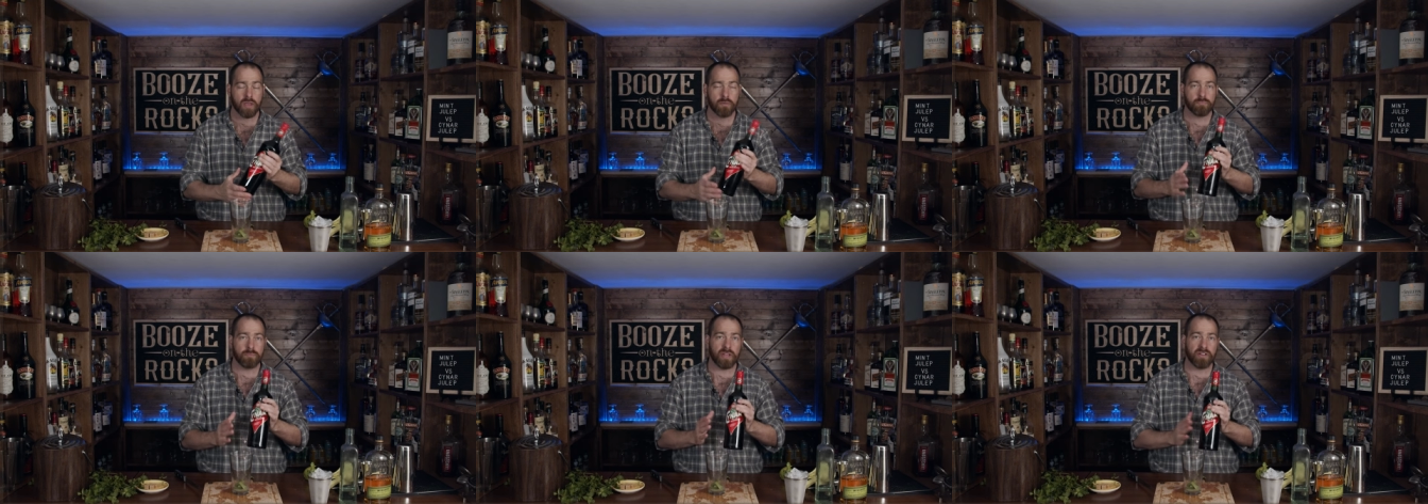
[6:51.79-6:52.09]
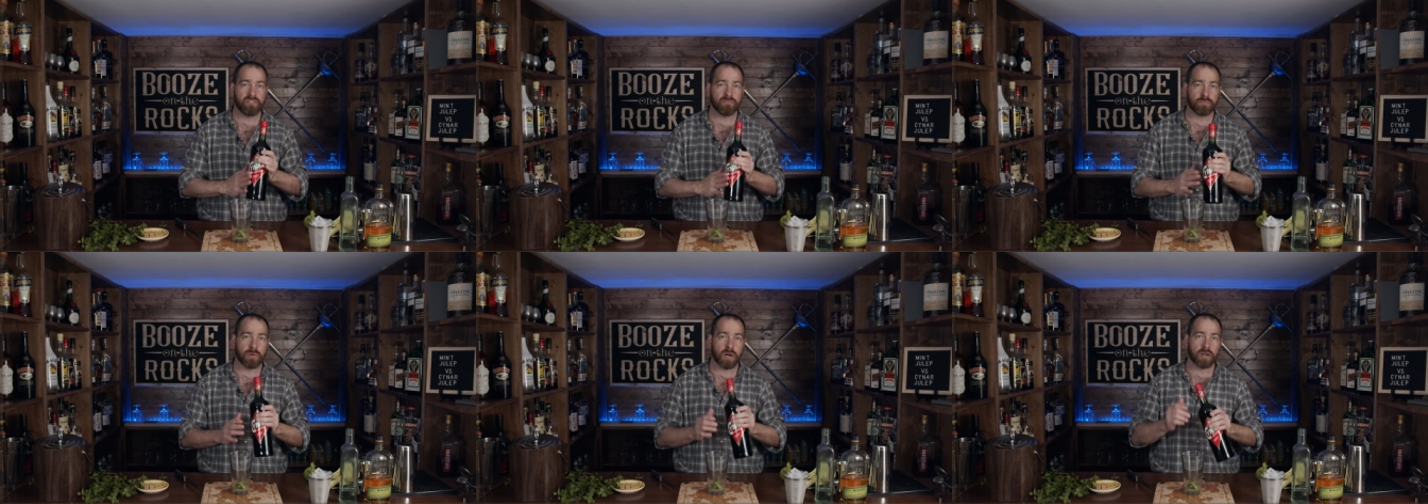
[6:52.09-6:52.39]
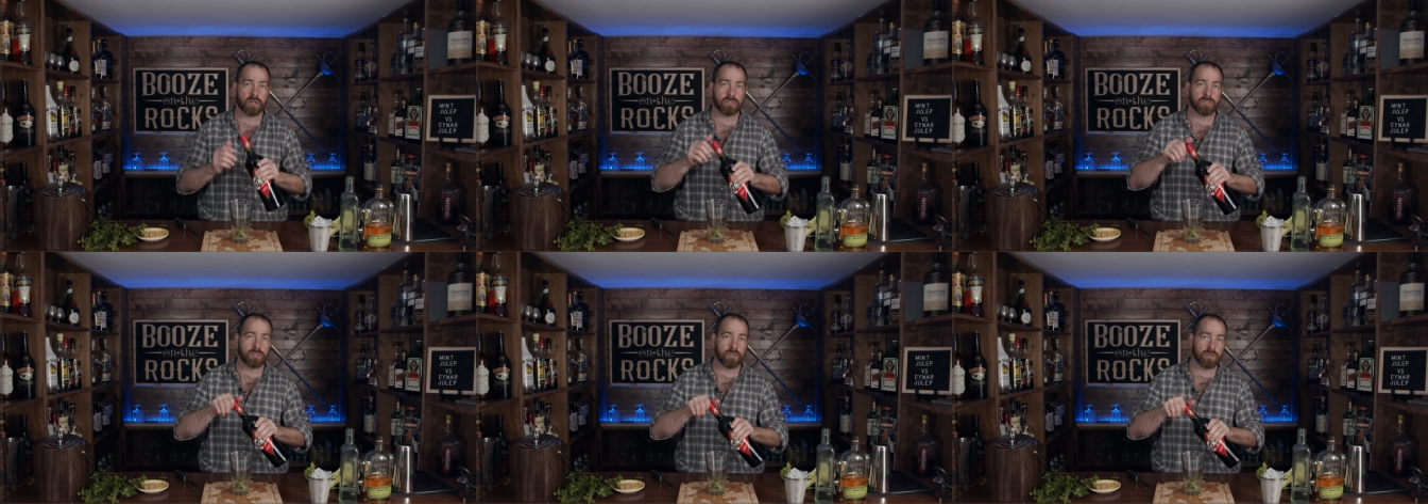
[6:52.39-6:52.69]
made from
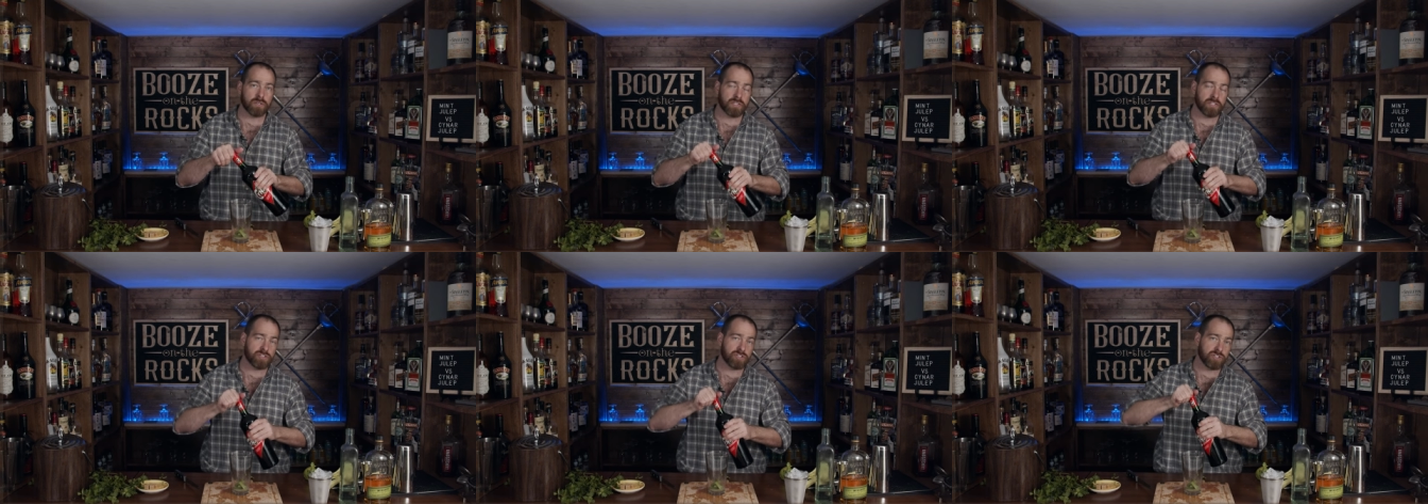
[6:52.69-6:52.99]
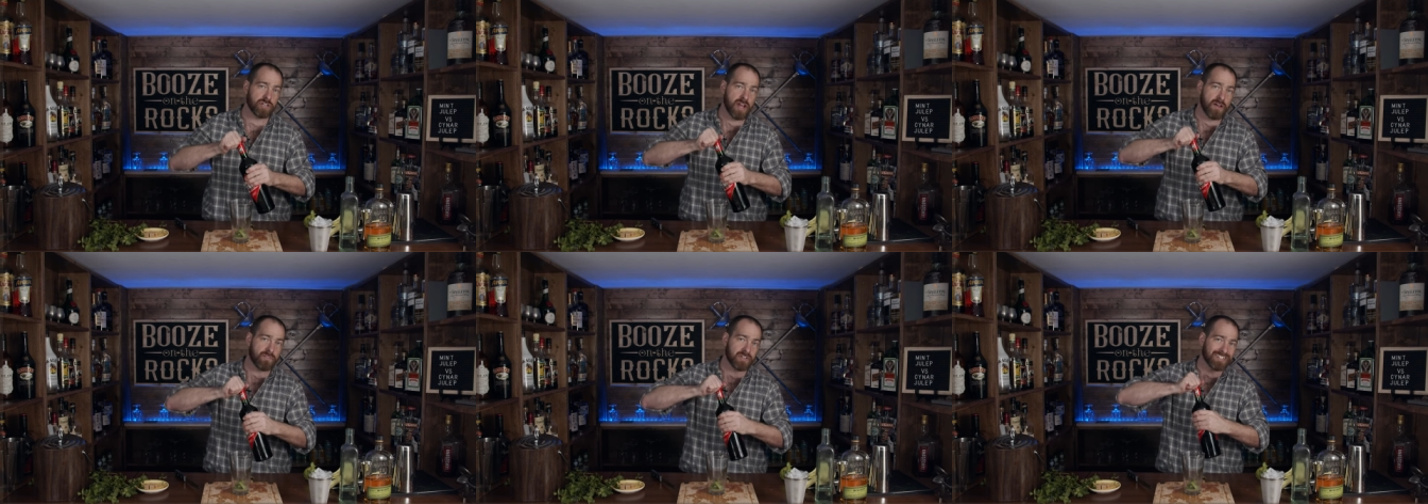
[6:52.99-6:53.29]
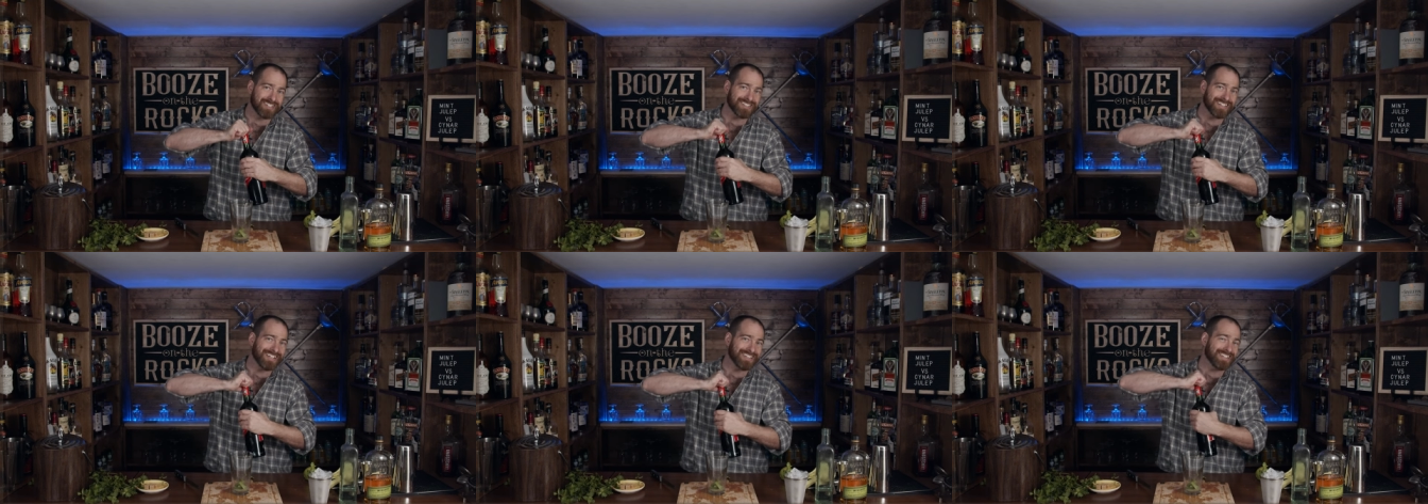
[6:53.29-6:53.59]
artichoke and it should have a
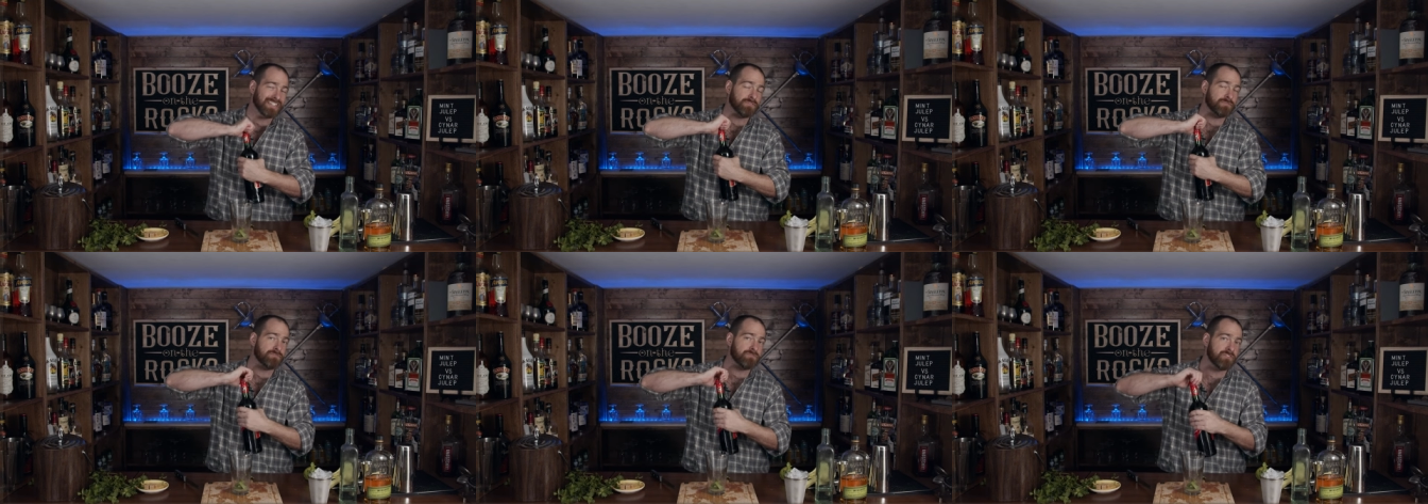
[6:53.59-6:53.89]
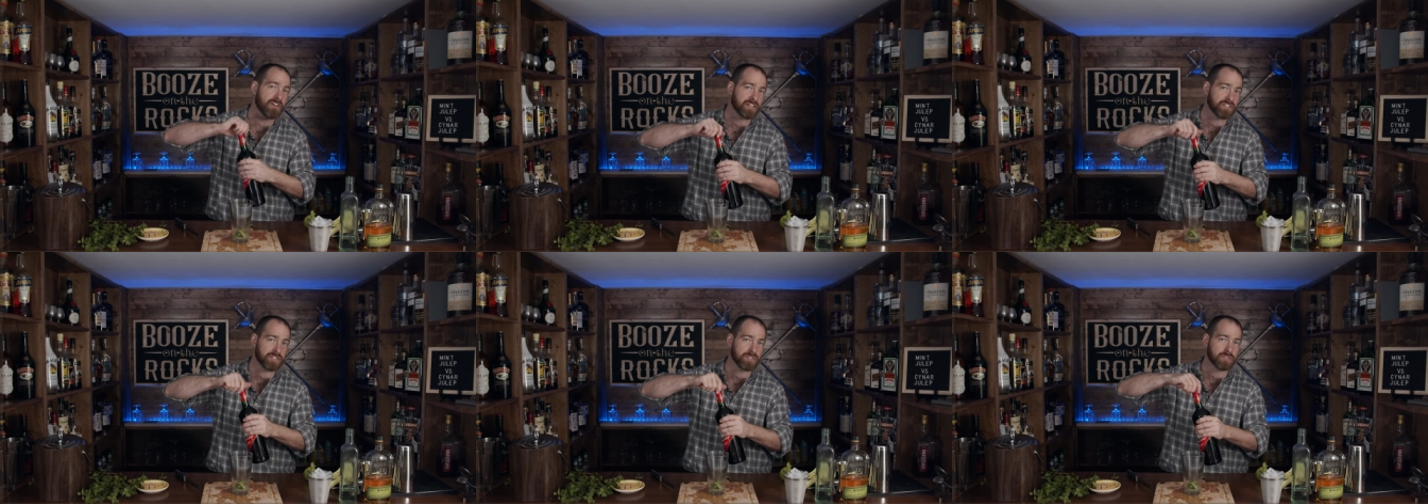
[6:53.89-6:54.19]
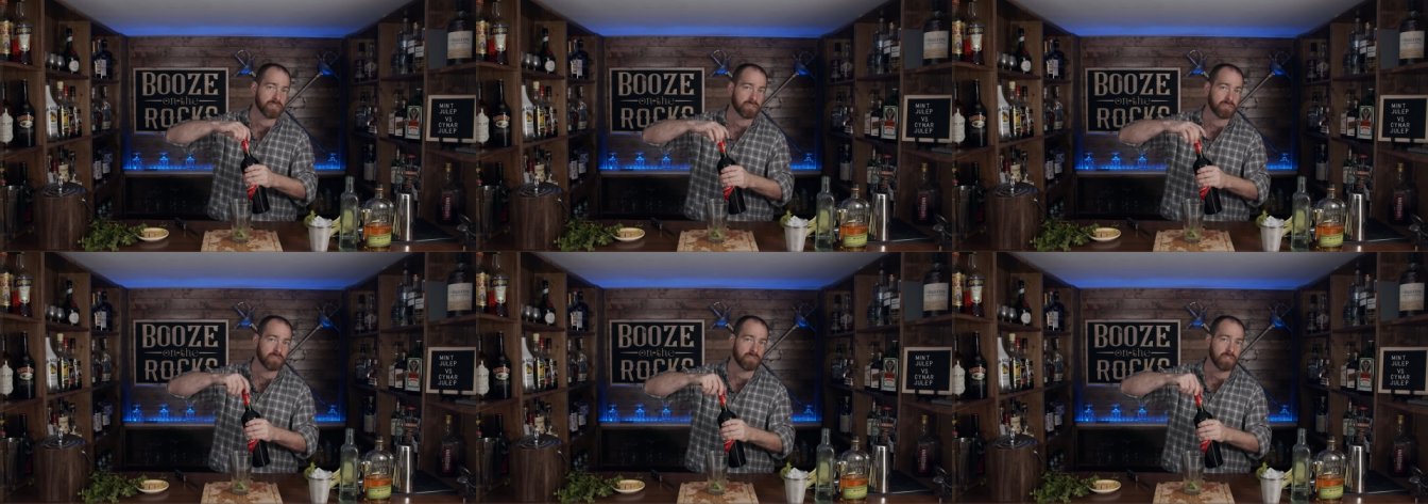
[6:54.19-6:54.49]
slightly
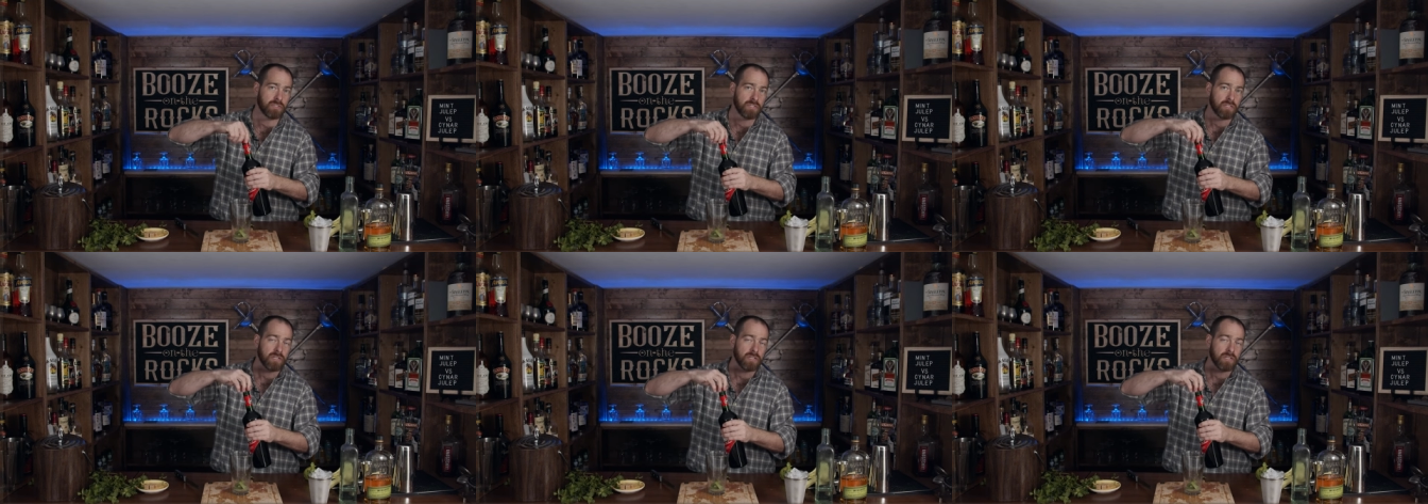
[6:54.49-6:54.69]
vegetal